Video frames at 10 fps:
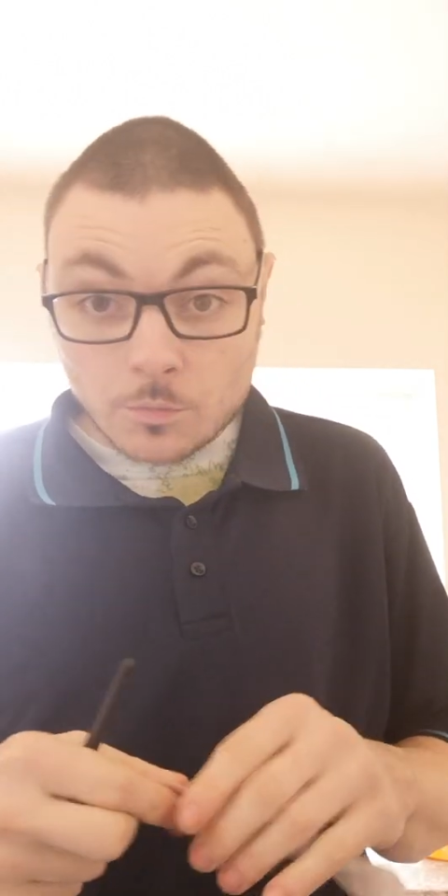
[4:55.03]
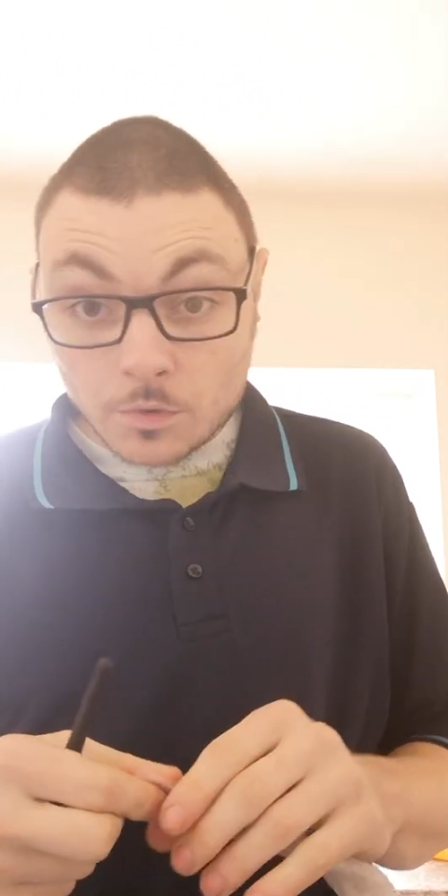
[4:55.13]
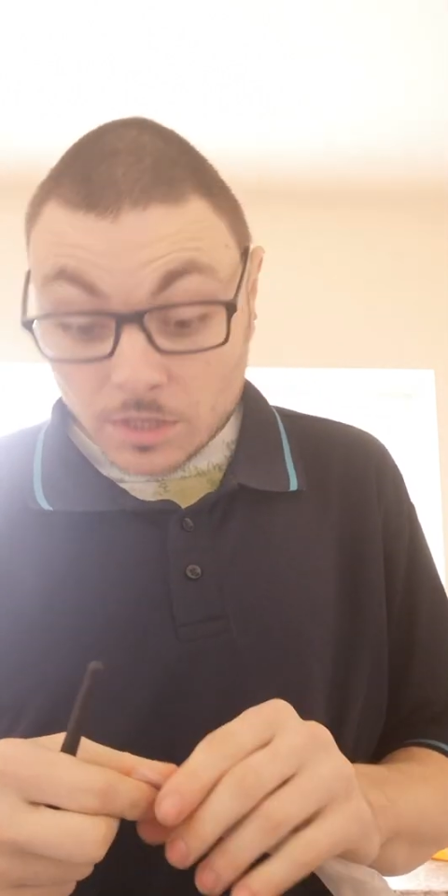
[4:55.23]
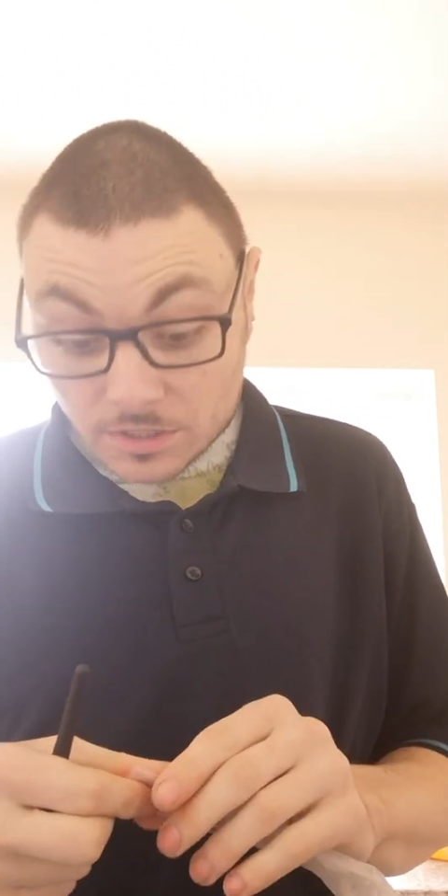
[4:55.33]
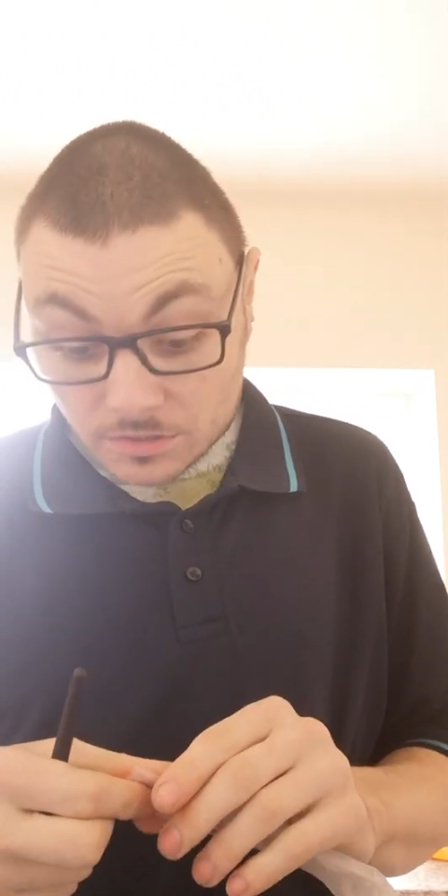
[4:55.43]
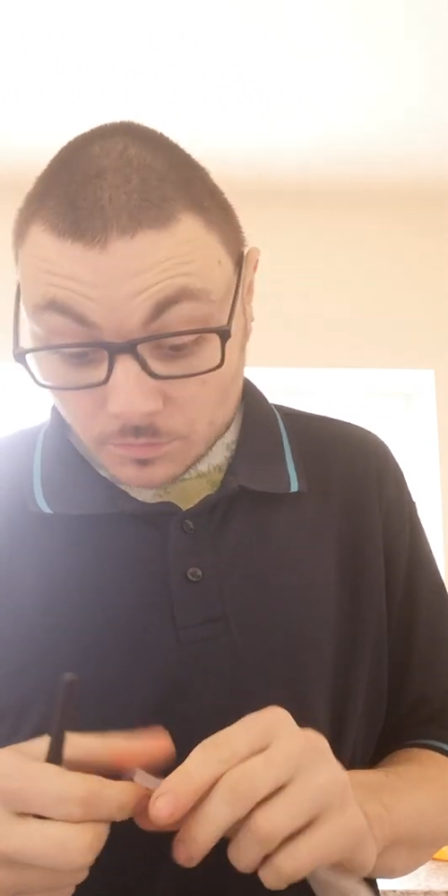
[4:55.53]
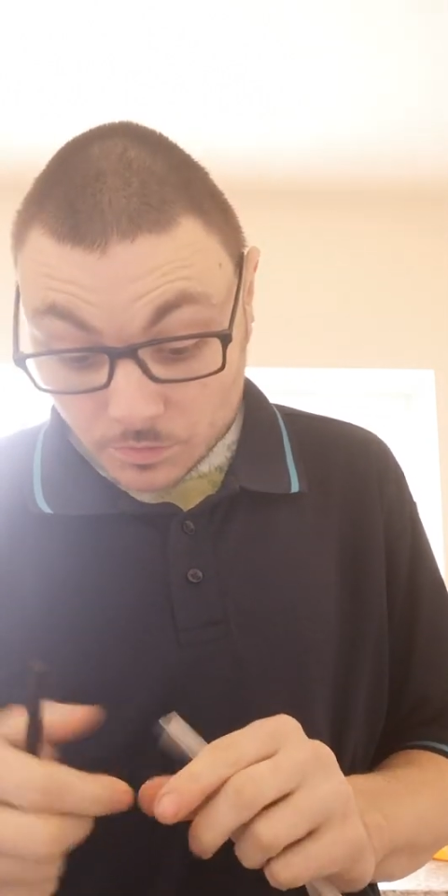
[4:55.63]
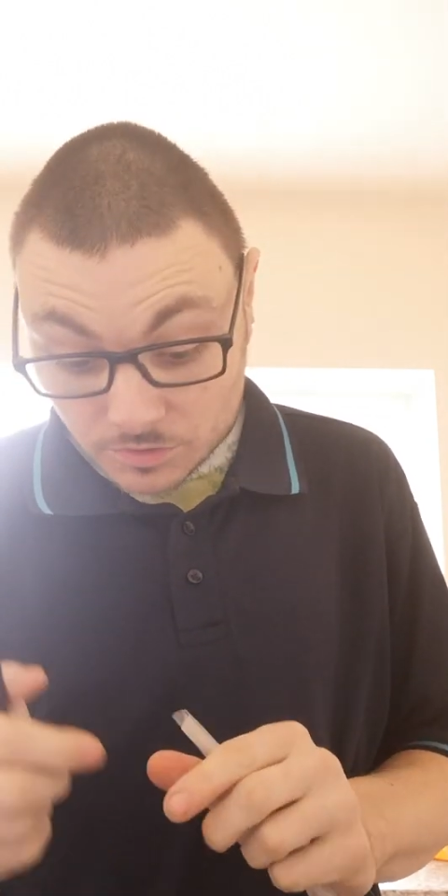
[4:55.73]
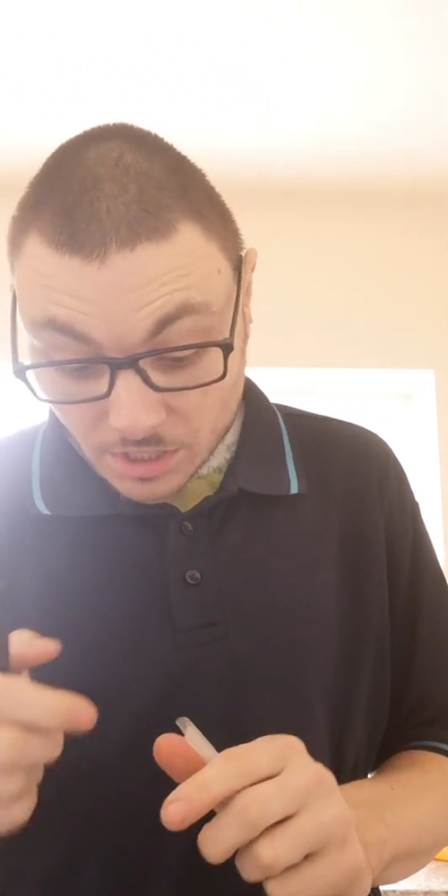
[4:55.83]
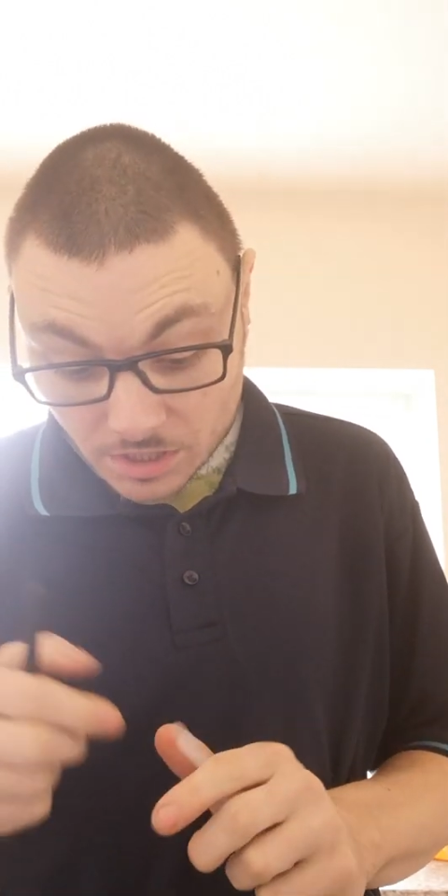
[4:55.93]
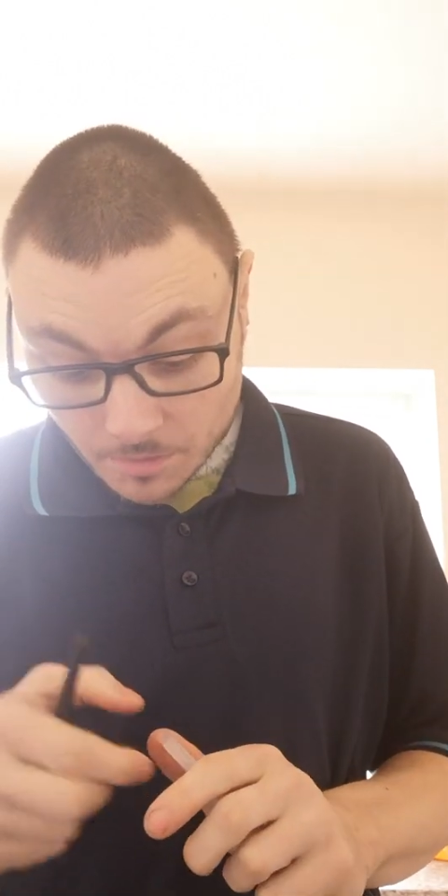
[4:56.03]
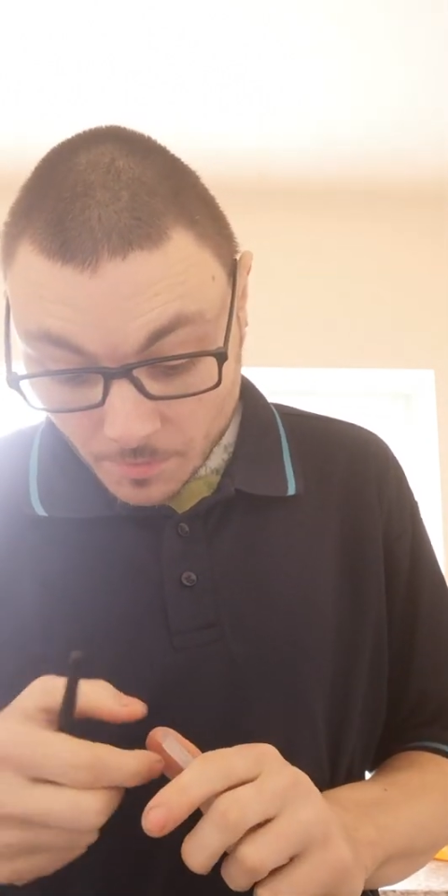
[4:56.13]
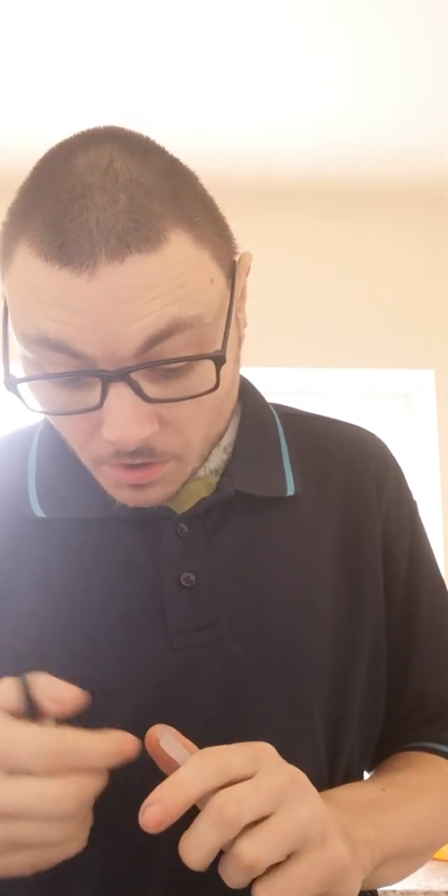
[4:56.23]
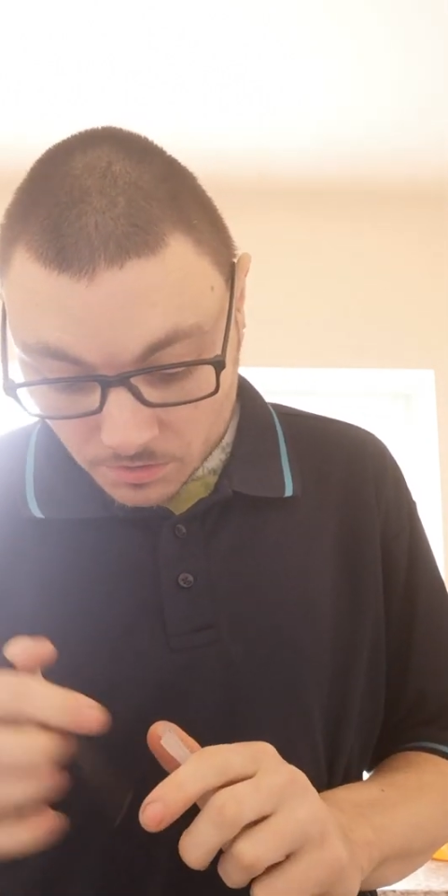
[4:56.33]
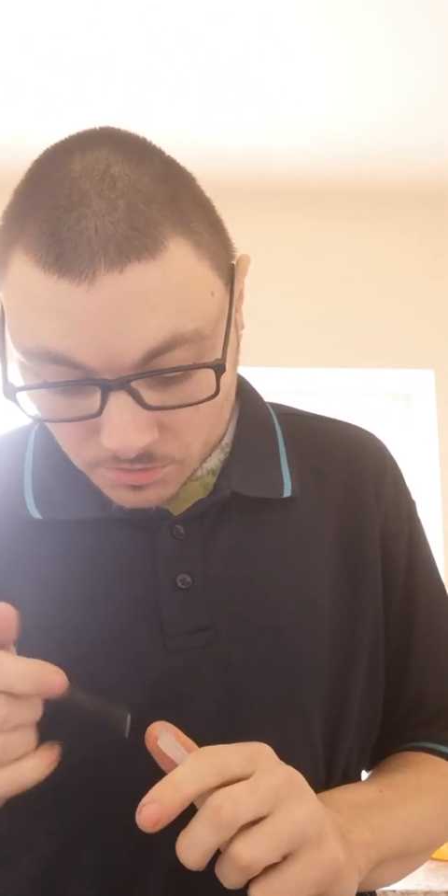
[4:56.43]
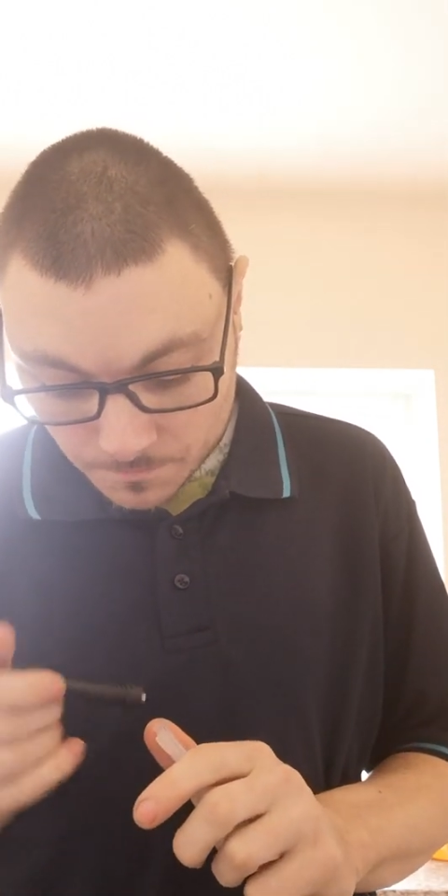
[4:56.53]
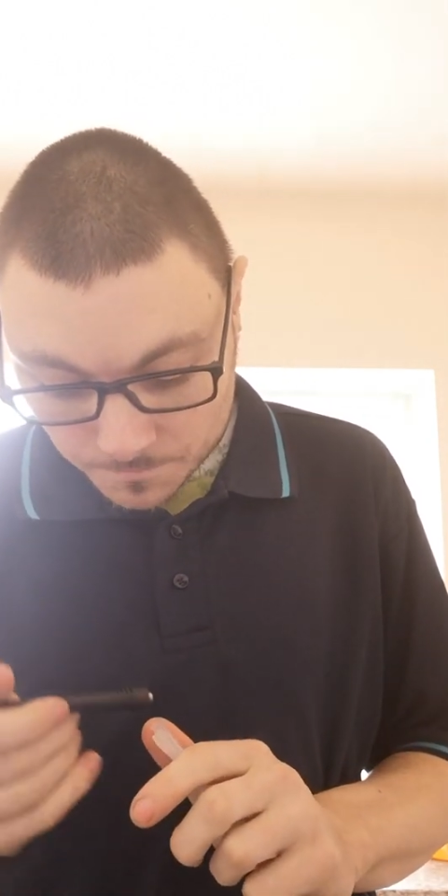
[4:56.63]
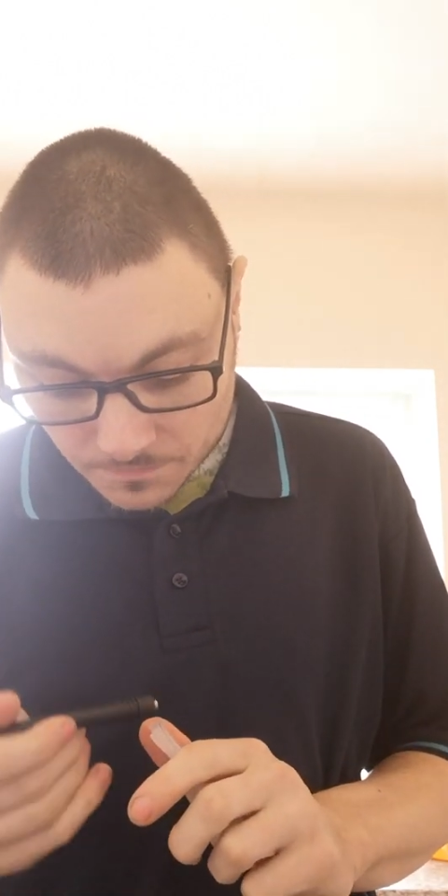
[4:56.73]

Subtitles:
will stay in the box.